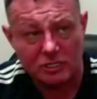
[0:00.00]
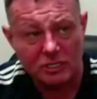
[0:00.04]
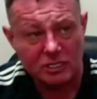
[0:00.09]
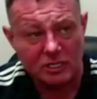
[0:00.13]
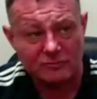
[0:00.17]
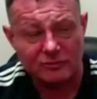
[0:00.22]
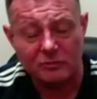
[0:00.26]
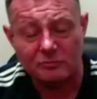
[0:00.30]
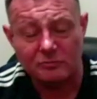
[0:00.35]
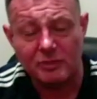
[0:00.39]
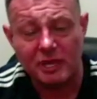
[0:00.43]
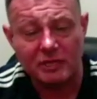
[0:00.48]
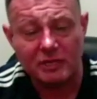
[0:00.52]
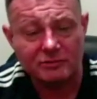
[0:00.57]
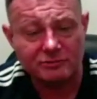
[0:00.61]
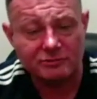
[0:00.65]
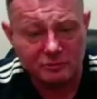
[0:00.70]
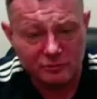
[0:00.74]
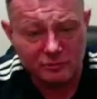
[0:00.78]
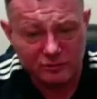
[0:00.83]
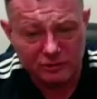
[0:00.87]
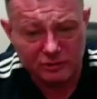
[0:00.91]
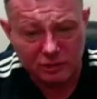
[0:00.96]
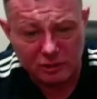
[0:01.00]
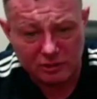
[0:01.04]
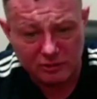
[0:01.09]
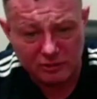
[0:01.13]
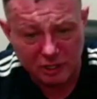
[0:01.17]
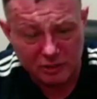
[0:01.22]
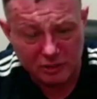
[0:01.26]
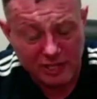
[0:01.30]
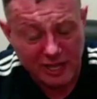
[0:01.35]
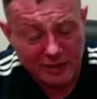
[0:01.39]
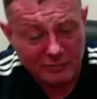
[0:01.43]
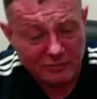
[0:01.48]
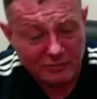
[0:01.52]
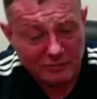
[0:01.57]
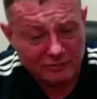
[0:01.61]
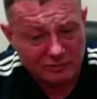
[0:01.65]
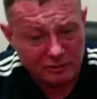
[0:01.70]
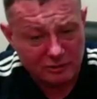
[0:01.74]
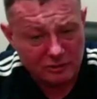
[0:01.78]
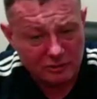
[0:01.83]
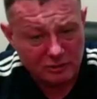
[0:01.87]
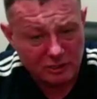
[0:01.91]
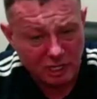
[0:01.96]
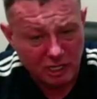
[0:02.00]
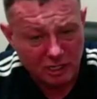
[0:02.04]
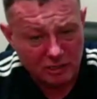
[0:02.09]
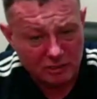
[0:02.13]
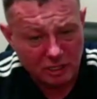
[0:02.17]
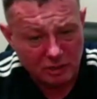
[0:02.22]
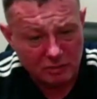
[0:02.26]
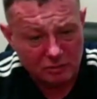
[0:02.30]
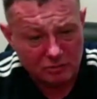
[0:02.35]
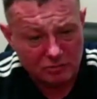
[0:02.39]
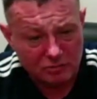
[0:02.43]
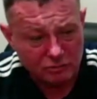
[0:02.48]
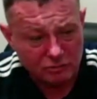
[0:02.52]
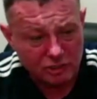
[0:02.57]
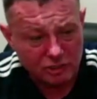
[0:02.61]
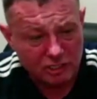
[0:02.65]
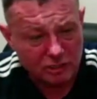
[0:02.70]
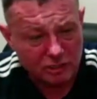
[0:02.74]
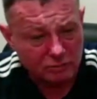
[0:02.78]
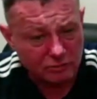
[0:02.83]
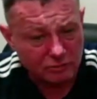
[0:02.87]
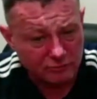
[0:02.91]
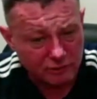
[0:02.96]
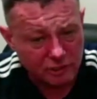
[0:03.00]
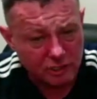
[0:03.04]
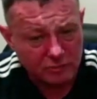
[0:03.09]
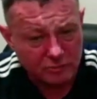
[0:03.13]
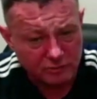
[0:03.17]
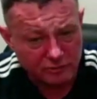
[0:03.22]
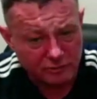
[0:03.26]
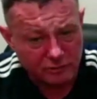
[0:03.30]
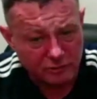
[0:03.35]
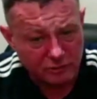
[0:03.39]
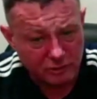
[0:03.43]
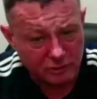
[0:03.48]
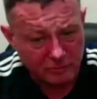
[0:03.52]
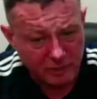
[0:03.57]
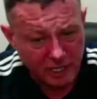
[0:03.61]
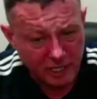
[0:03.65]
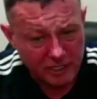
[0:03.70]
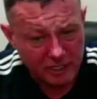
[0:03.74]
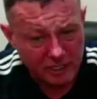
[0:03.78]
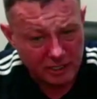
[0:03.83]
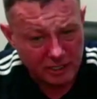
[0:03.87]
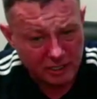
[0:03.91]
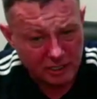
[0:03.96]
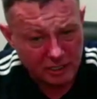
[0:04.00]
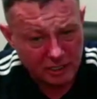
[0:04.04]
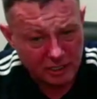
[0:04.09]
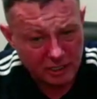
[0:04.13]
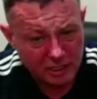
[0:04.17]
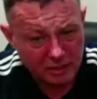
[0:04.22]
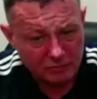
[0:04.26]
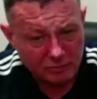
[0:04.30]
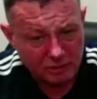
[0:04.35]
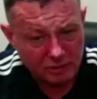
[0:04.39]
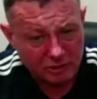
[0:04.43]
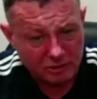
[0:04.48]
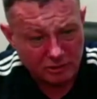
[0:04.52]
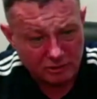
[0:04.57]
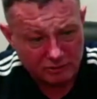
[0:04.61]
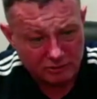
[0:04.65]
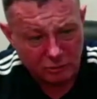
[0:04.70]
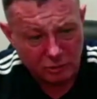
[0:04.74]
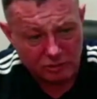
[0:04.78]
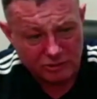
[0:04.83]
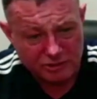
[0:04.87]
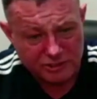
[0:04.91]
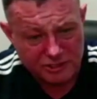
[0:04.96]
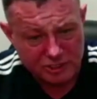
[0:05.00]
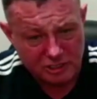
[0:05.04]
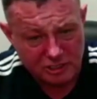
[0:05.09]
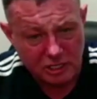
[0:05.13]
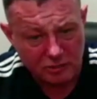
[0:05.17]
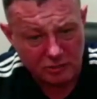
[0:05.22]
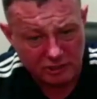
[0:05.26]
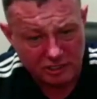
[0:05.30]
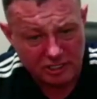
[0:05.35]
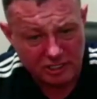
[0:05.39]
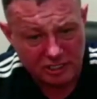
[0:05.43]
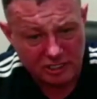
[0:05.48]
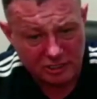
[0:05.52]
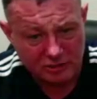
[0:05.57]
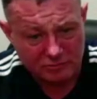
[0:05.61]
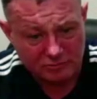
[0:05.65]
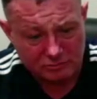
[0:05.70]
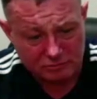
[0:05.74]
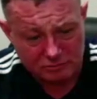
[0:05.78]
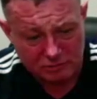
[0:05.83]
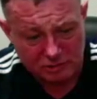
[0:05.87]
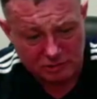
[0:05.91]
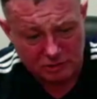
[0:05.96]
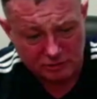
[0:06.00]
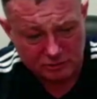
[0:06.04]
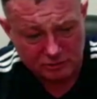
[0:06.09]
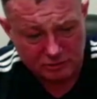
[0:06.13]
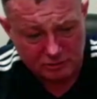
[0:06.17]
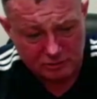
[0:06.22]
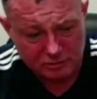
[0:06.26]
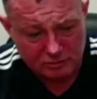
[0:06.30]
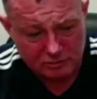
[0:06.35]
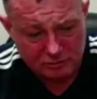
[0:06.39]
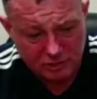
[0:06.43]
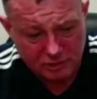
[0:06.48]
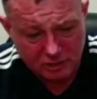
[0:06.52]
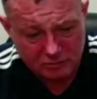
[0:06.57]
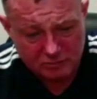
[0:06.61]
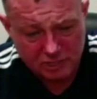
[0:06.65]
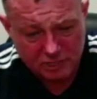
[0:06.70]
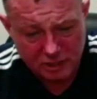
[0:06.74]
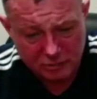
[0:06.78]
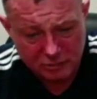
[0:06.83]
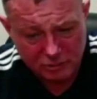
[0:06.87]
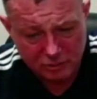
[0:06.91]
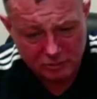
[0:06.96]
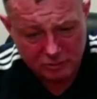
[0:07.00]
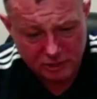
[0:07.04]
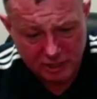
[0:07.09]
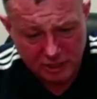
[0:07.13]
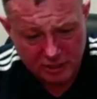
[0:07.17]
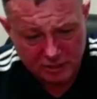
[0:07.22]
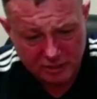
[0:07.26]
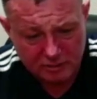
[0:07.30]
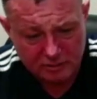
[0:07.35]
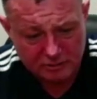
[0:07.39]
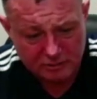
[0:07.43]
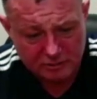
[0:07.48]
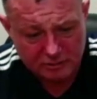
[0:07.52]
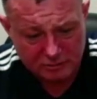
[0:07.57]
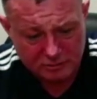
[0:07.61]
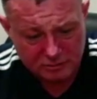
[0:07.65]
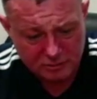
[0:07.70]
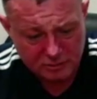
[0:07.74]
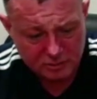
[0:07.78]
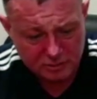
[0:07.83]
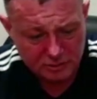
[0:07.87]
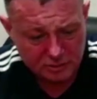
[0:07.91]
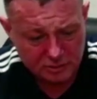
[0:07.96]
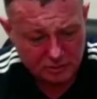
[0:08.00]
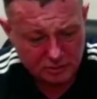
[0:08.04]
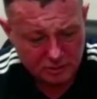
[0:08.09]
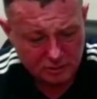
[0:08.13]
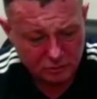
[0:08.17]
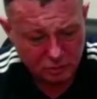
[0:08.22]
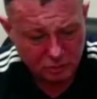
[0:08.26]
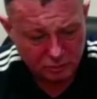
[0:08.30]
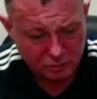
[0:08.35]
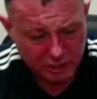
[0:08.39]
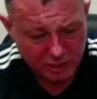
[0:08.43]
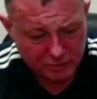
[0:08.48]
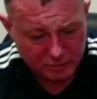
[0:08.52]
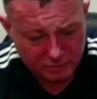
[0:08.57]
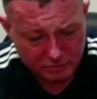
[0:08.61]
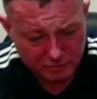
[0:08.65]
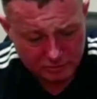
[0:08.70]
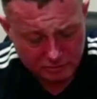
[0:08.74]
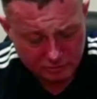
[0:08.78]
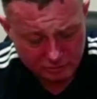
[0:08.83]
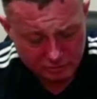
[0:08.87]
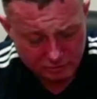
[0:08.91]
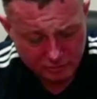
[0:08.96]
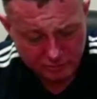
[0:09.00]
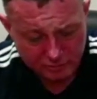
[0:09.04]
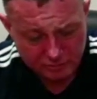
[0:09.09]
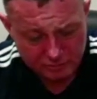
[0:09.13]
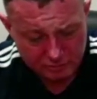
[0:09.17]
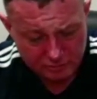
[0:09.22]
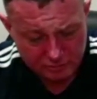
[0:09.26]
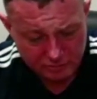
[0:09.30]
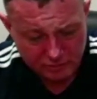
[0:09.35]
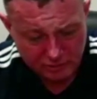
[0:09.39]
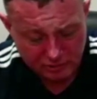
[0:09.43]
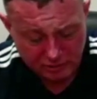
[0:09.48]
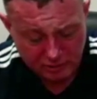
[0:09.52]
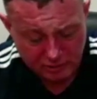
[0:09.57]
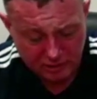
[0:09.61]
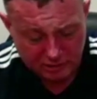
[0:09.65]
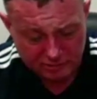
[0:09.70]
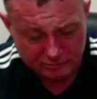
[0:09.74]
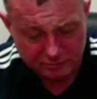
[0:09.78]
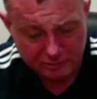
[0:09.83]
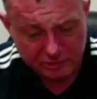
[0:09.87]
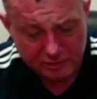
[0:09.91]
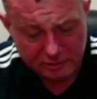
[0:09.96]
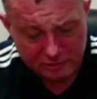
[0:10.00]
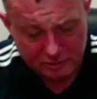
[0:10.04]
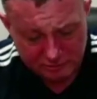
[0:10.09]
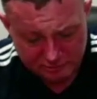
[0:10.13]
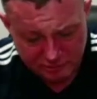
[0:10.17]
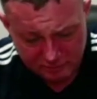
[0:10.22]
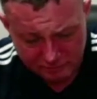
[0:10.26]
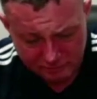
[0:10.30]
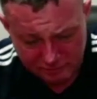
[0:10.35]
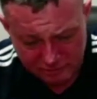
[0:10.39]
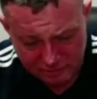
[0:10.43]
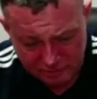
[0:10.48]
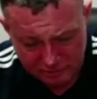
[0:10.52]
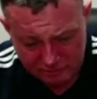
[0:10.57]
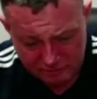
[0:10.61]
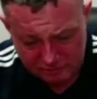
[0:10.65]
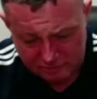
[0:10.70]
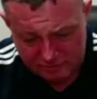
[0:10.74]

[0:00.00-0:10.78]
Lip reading: I'm buying something on Amazon, I'll go and read the review before I buy it, because I want to know that it is, that I'm getting what I'm getting and what people experience of it is.